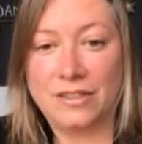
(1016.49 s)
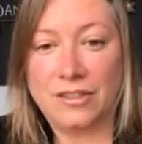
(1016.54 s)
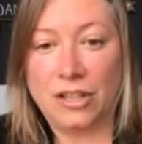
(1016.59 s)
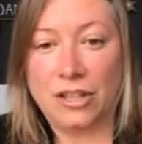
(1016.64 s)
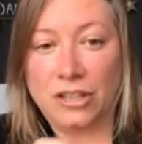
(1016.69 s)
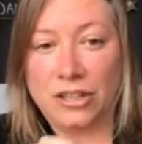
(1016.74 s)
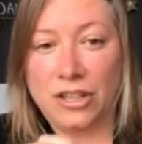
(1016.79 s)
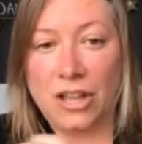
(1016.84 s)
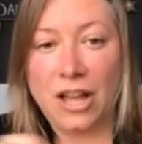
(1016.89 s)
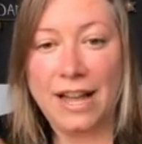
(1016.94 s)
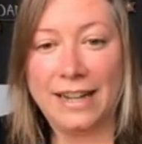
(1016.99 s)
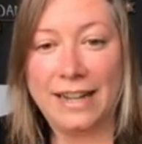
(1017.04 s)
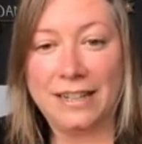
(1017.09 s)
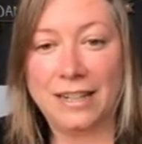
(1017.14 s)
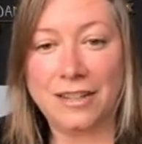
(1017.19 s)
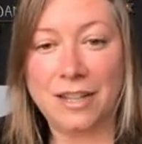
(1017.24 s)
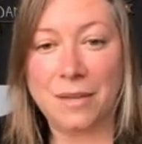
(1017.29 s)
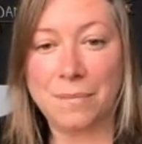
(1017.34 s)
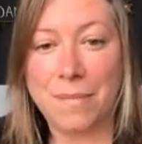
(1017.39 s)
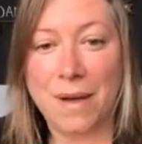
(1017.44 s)
line
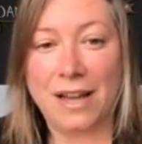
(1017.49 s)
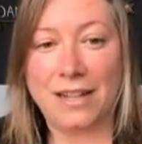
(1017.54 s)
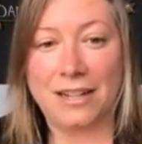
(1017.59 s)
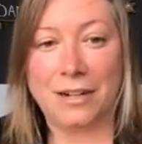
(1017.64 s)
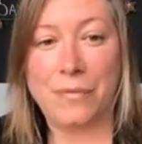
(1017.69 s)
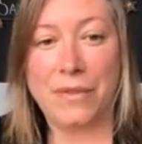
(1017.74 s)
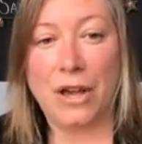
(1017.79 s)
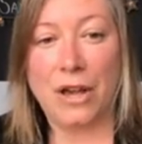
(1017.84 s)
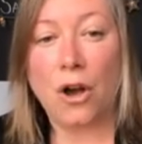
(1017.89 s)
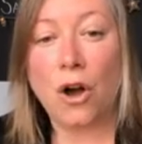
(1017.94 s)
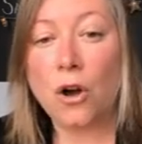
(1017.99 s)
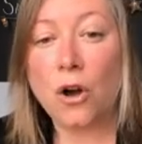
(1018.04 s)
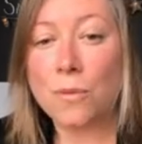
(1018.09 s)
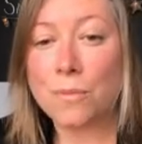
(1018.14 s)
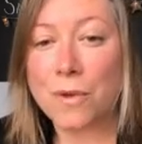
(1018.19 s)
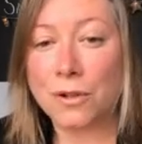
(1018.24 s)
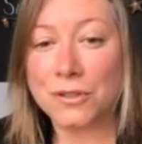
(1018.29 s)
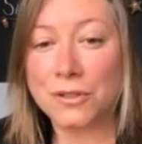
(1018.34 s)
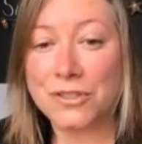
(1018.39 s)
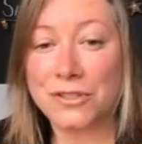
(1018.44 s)
on the bottom, the
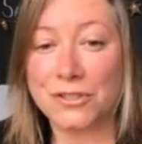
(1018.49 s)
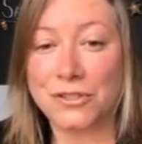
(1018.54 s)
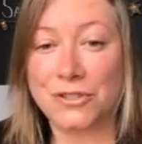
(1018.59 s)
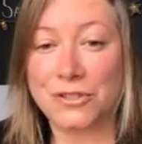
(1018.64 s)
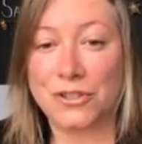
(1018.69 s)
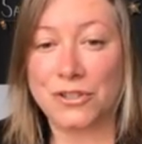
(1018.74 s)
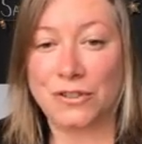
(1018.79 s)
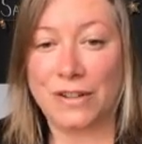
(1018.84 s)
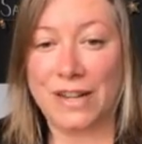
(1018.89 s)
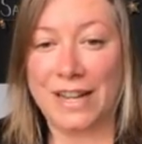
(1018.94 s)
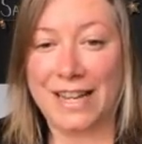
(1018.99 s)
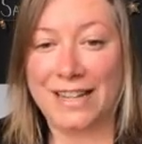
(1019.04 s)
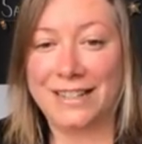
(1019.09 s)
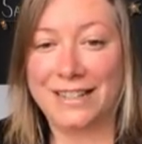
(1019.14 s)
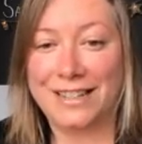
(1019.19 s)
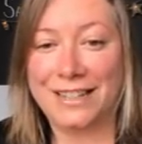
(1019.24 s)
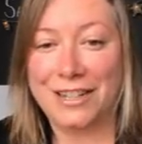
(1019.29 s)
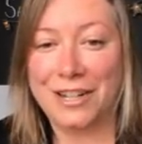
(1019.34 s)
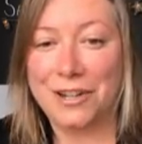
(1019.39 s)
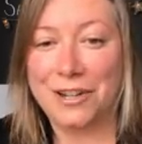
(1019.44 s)
almost
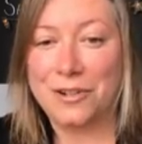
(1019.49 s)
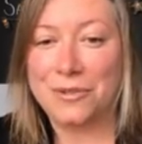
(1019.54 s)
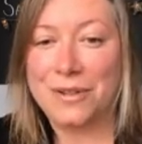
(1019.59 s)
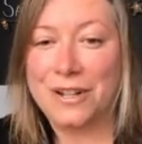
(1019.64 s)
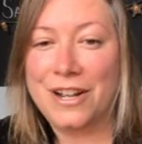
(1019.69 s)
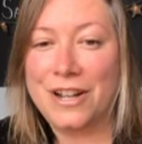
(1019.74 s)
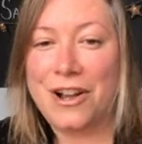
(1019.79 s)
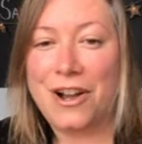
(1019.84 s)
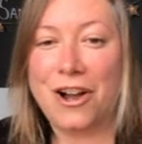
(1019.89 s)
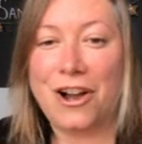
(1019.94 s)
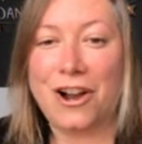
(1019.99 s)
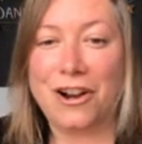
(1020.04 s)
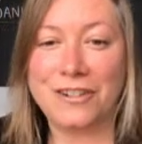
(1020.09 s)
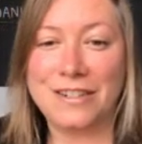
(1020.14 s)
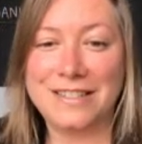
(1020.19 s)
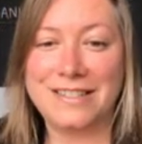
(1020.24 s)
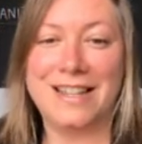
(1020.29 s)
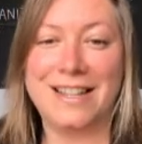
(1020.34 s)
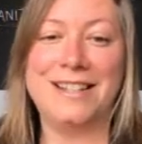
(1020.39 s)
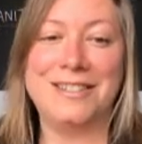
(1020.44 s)
straight,
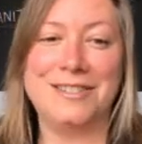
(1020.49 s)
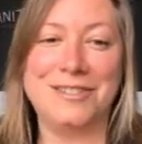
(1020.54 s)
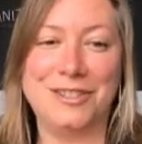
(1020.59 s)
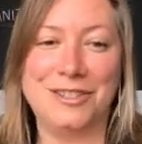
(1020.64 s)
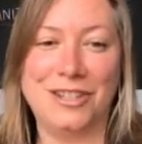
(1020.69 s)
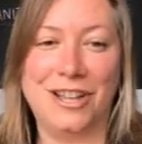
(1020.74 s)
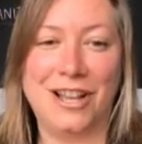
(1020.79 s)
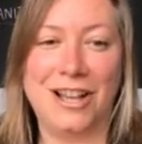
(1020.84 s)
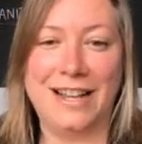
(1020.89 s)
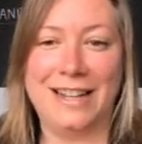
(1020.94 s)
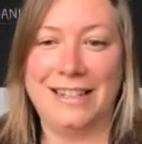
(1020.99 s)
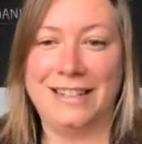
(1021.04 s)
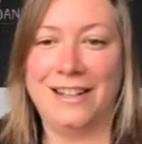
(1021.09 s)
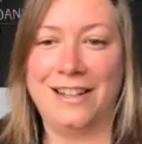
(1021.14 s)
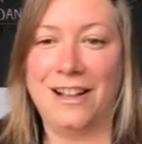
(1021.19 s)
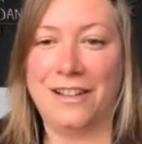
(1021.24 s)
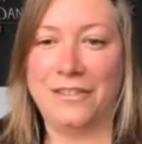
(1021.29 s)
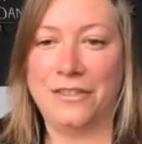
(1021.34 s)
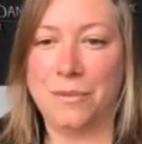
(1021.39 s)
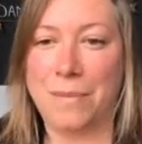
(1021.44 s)
horizontal line
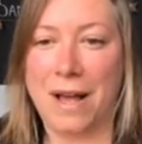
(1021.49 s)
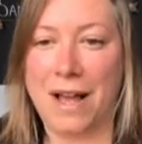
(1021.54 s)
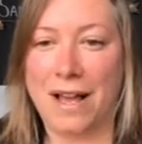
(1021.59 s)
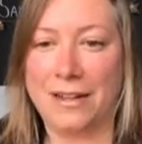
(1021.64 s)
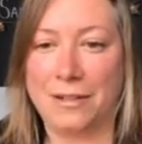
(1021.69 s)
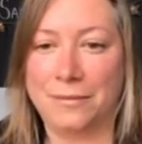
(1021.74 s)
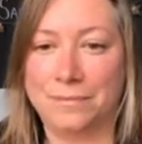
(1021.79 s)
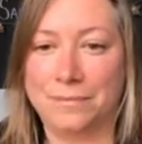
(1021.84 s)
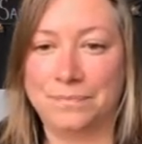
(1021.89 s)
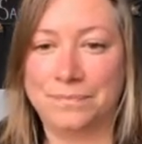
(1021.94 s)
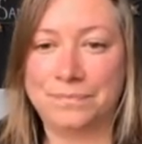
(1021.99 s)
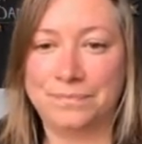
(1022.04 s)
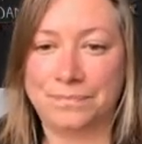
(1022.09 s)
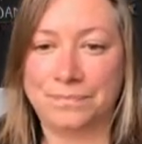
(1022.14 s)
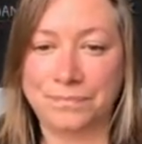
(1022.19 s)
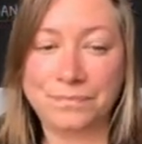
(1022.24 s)
on the bottom.